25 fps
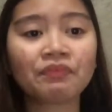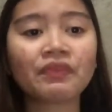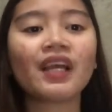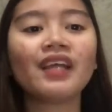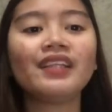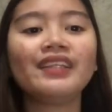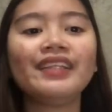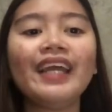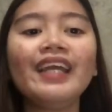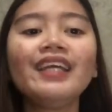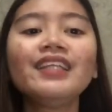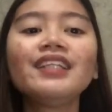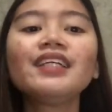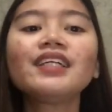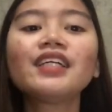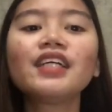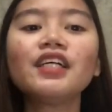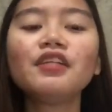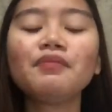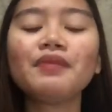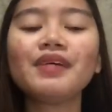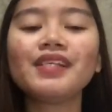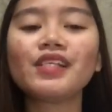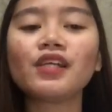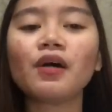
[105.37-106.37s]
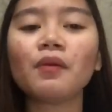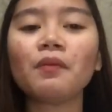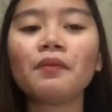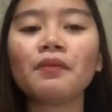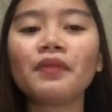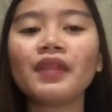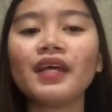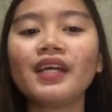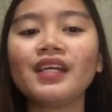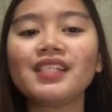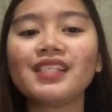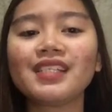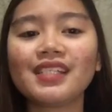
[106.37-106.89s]
Data can be
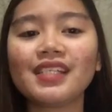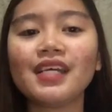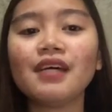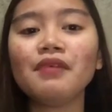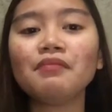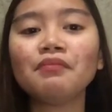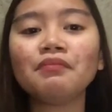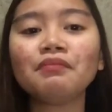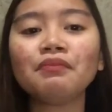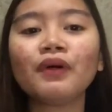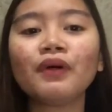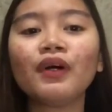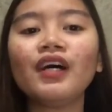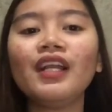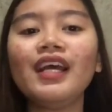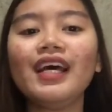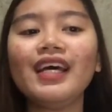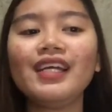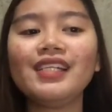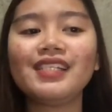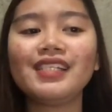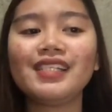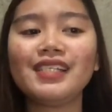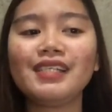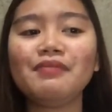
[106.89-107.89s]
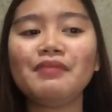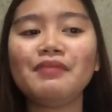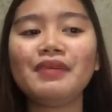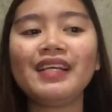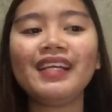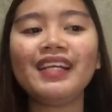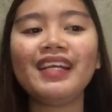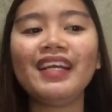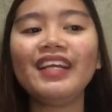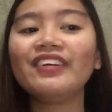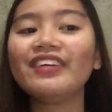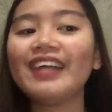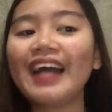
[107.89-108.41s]
something simple and
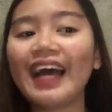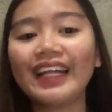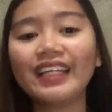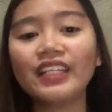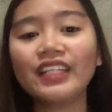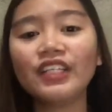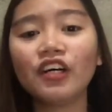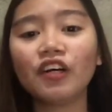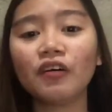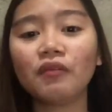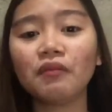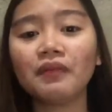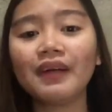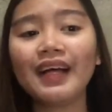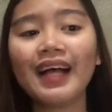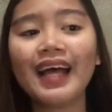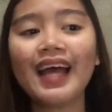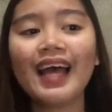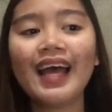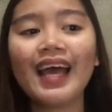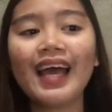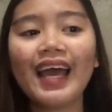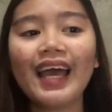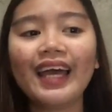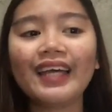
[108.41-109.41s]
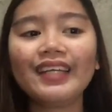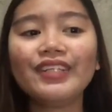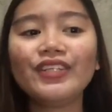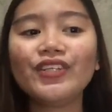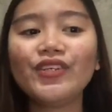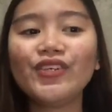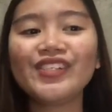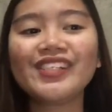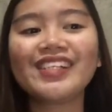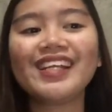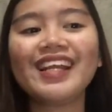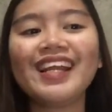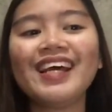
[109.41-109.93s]
seemingly random and
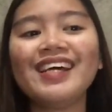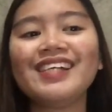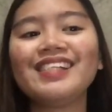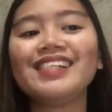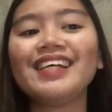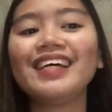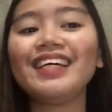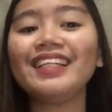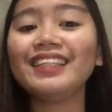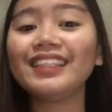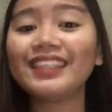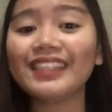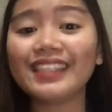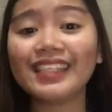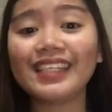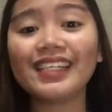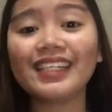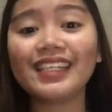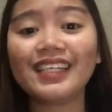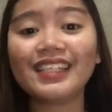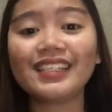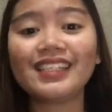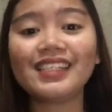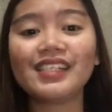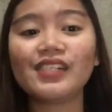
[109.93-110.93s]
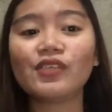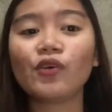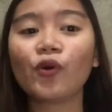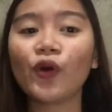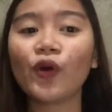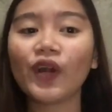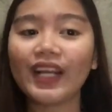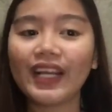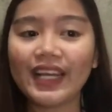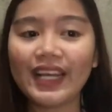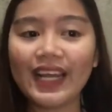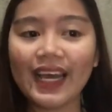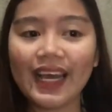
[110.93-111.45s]
useless until it is
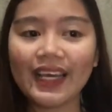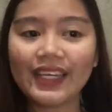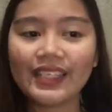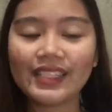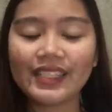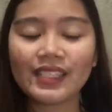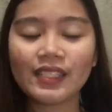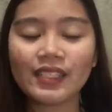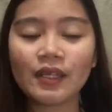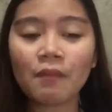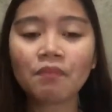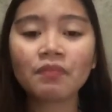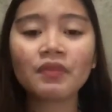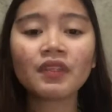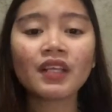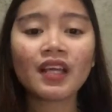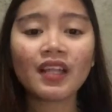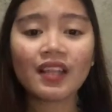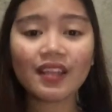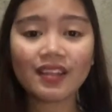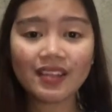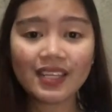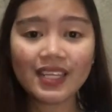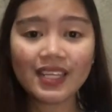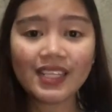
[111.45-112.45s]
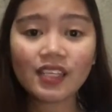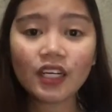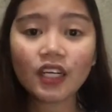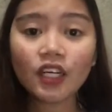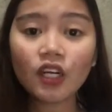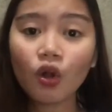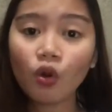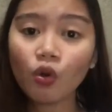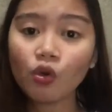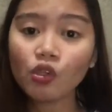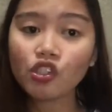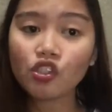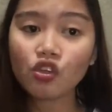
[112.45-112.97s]
organized. These are
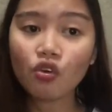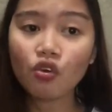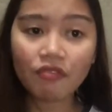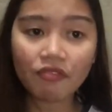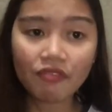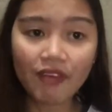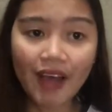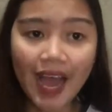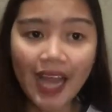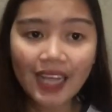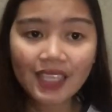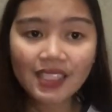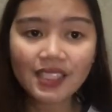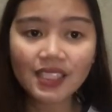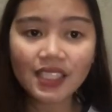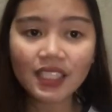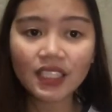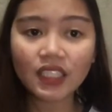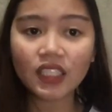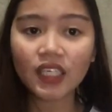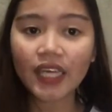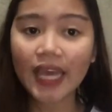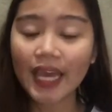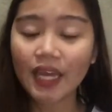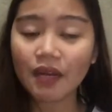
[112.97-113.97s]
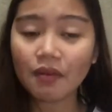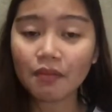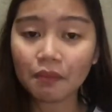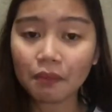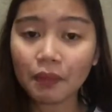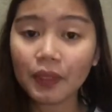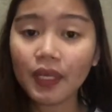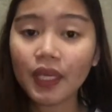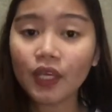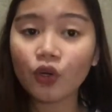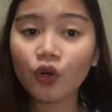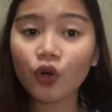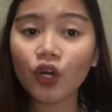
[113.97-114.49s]
also facts that can
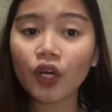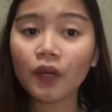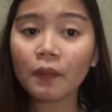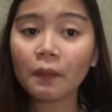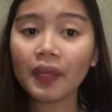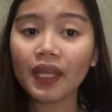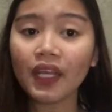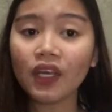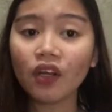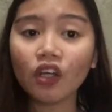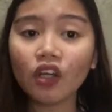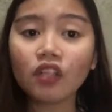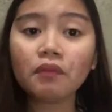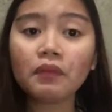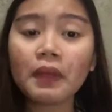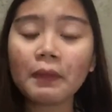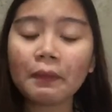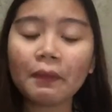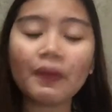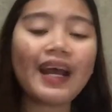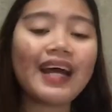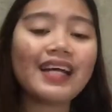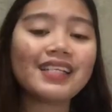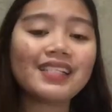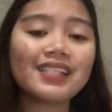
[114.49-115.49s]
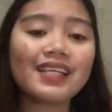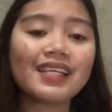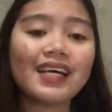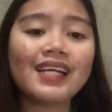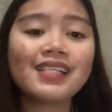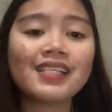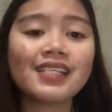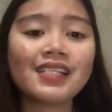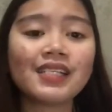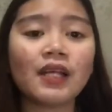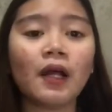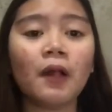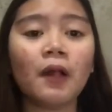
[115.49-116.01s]
be or may not be processed,